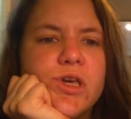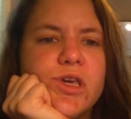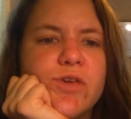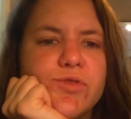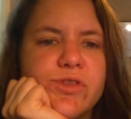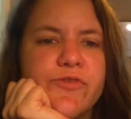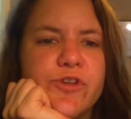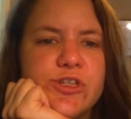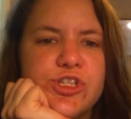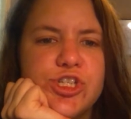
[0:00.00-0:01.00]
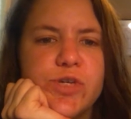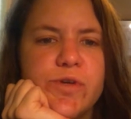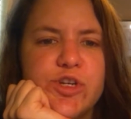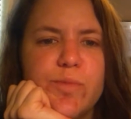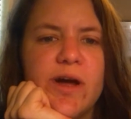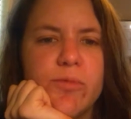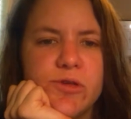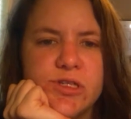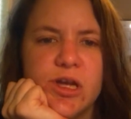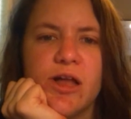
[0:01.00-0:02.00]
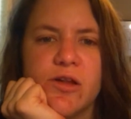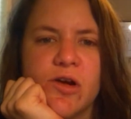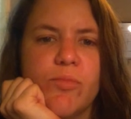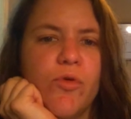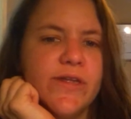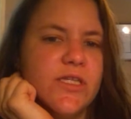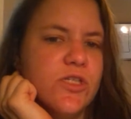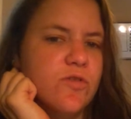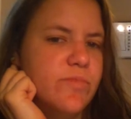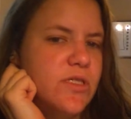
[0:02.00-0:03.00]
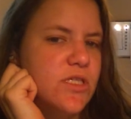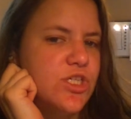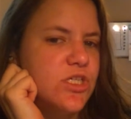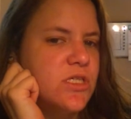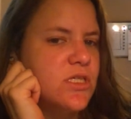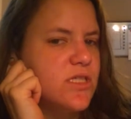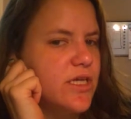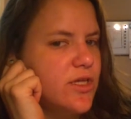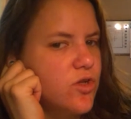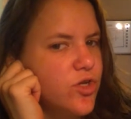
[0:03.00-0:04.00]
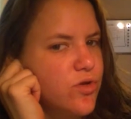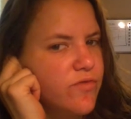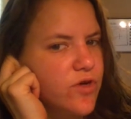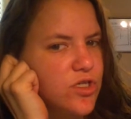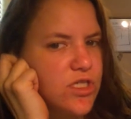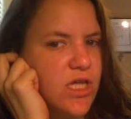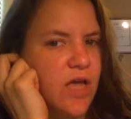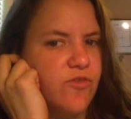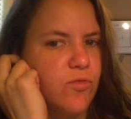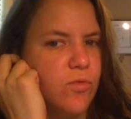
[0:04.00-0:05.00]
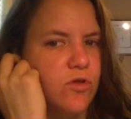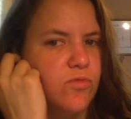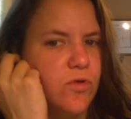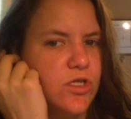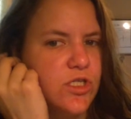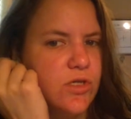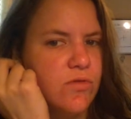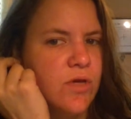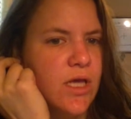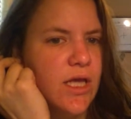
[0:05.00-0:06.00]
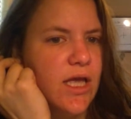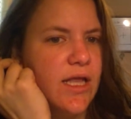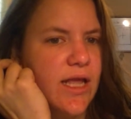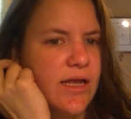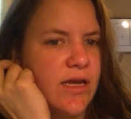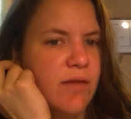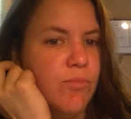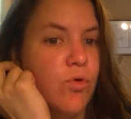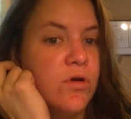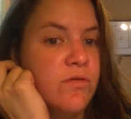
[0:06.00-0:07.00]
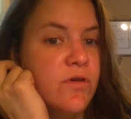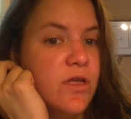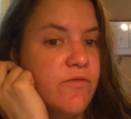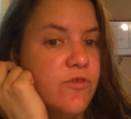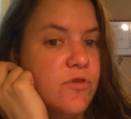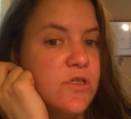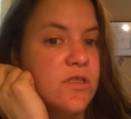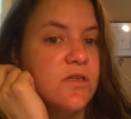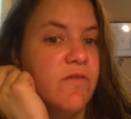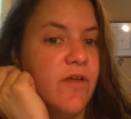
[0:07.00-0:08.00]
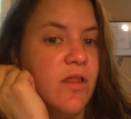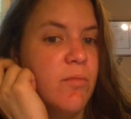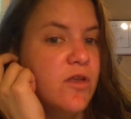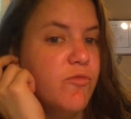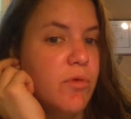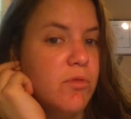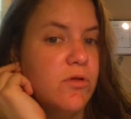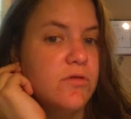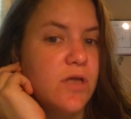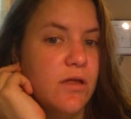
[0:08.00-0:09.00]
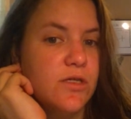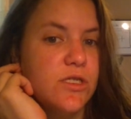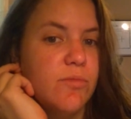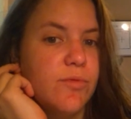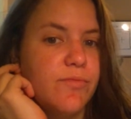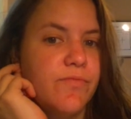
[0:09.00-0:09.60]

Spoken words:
He was the first Jewish Bible scholar appointed to a position in a secular university after World War II, and had an important influence on the development of biblical scholarship.